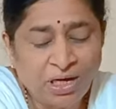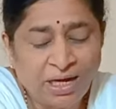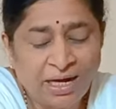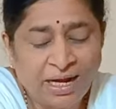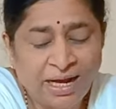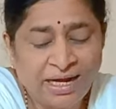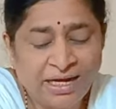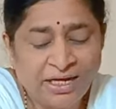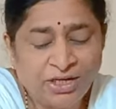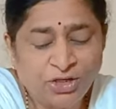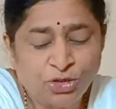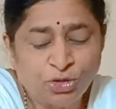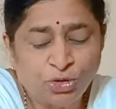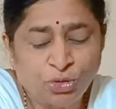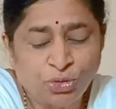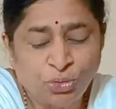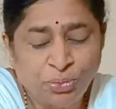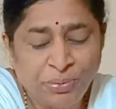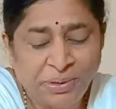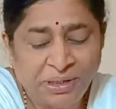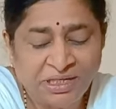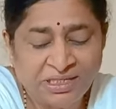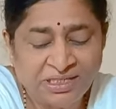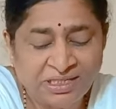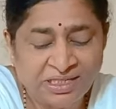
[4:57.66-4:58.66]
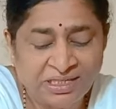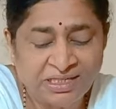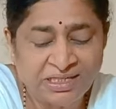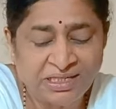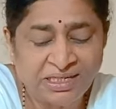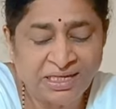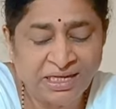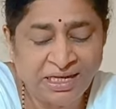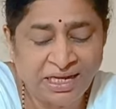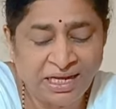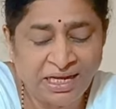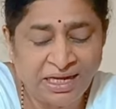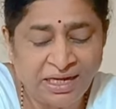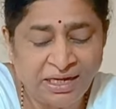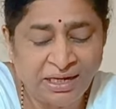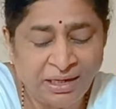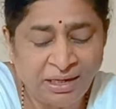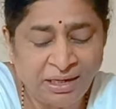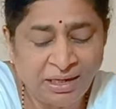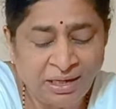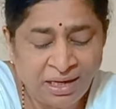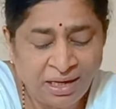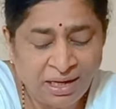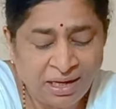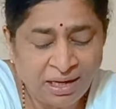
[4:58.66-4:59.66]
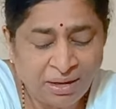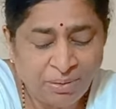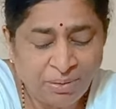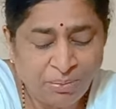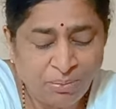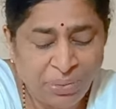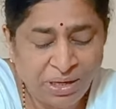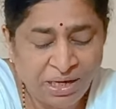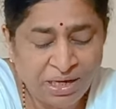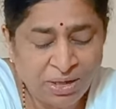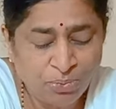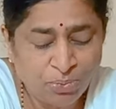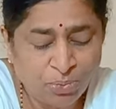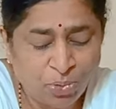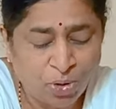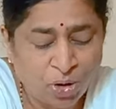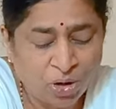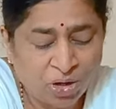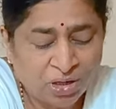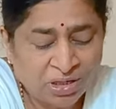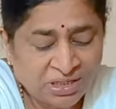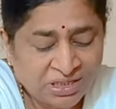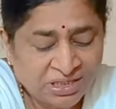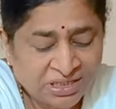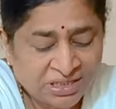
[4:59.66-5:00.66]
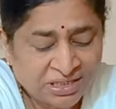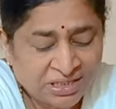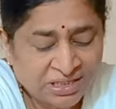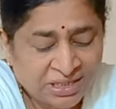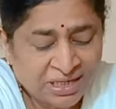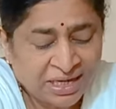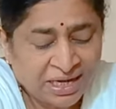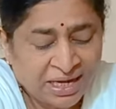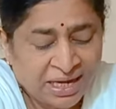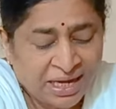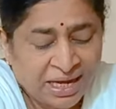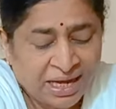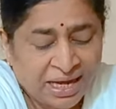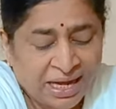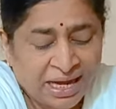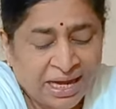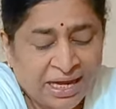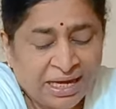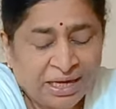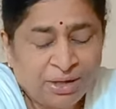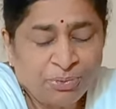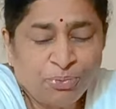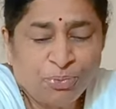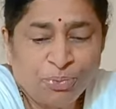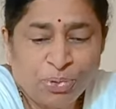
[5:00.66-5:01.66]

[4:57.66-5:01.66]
like to be sitting in big pots. and